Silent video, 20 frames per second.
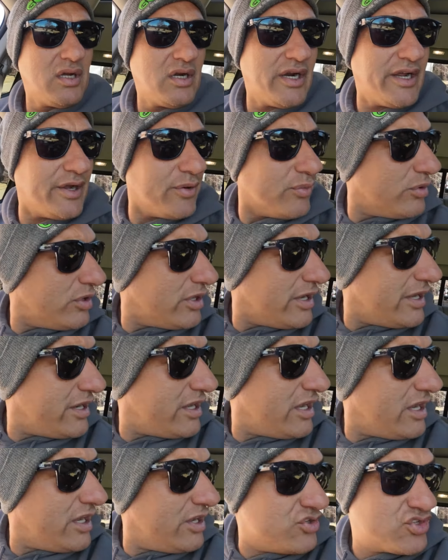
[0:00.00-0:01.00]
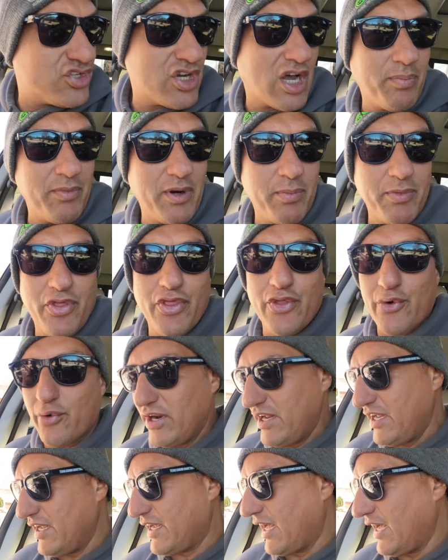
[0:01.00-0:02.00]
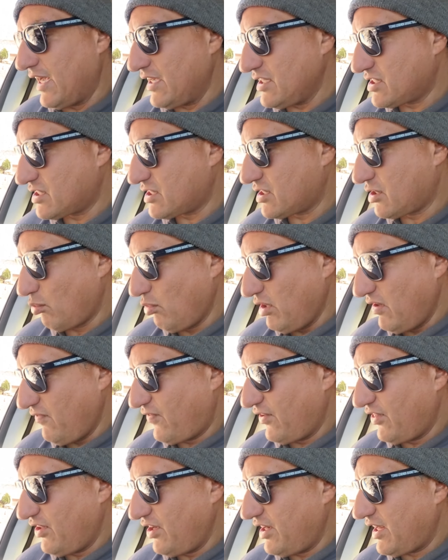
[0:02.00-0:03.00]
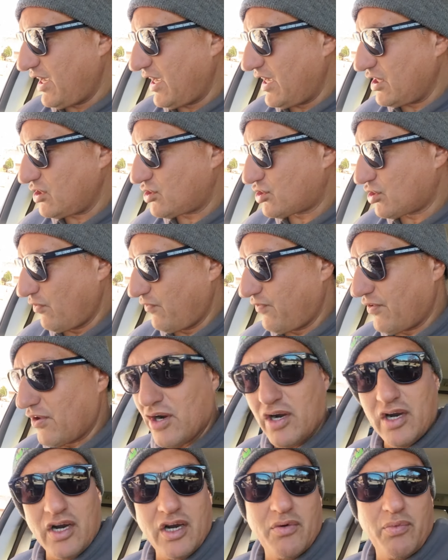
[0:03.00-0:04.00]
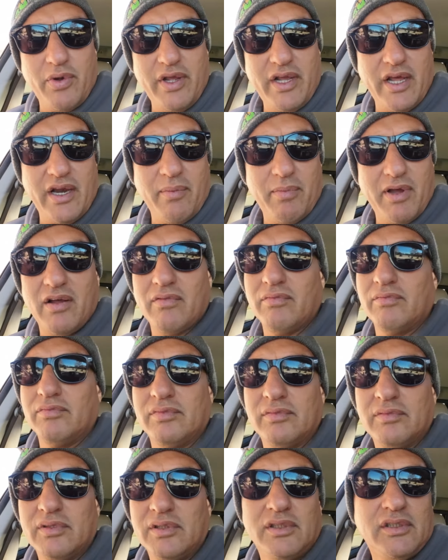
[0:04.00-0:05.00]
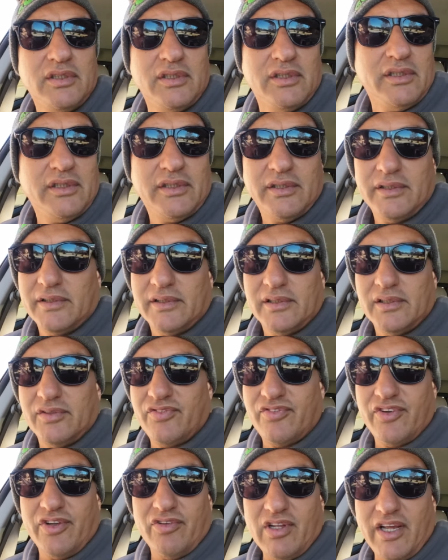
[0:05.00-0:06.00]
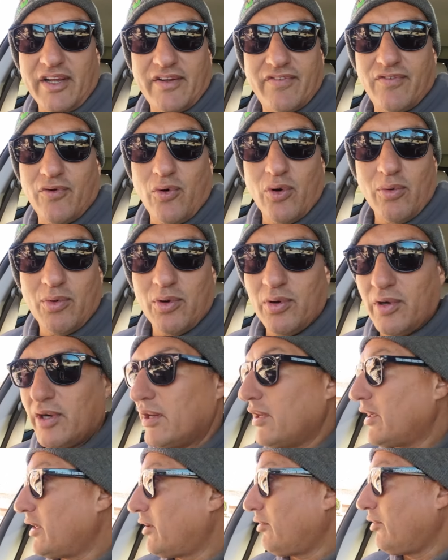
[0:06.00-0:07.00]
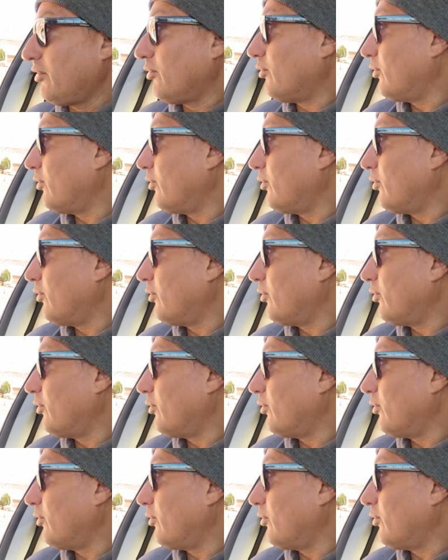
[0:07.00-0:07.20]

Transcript: All right, we're at job number 3, guys. 3 for the day so far. We got about, feels like 4 more. I don't know